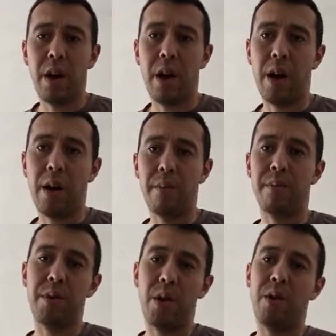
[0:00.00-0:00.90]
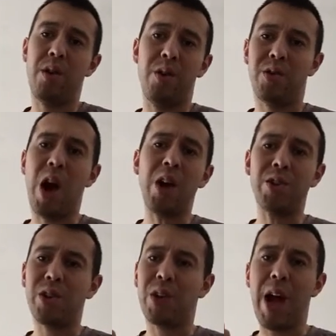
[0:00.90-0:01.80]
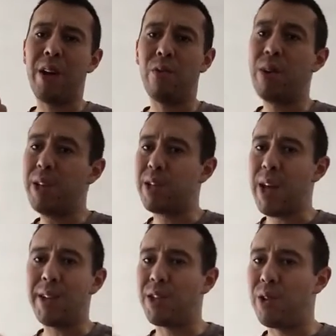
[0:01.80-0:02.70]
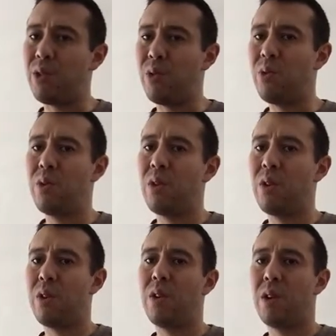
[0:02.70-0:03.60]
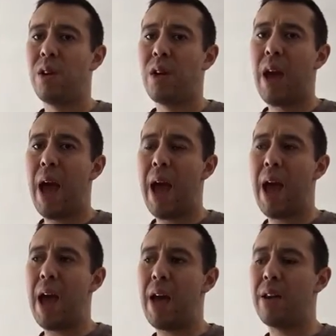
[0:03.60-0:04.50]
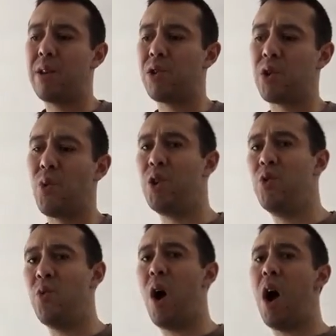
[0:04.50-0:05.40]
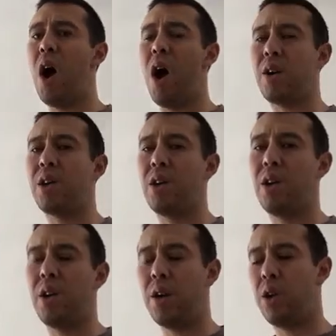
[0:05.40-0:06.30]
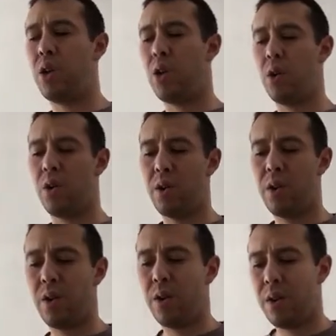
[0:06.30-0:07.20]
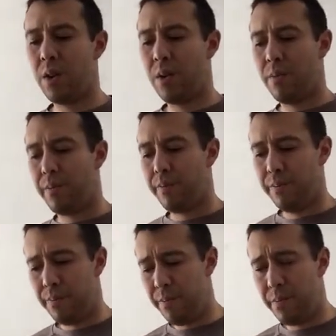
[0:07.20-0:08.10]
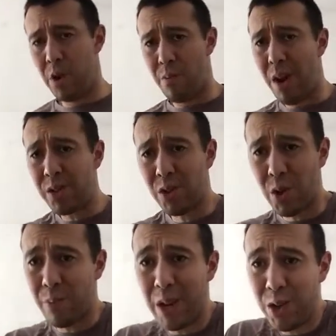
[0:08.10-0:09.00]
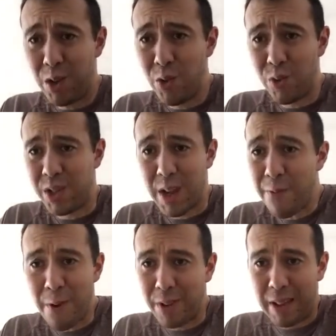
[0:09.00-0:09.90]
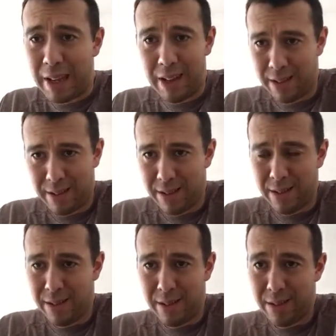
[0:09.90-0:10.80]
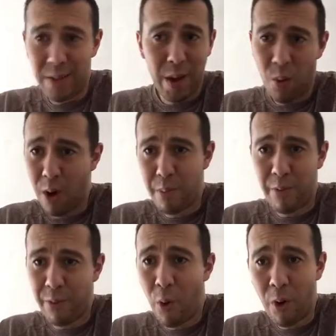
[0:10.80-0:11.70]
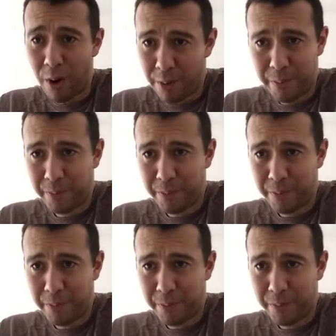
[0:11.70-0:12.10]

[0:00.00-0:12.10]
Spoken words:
Your doctor kind of resets you, and so when you walk, your muscles are being used differently than they were before.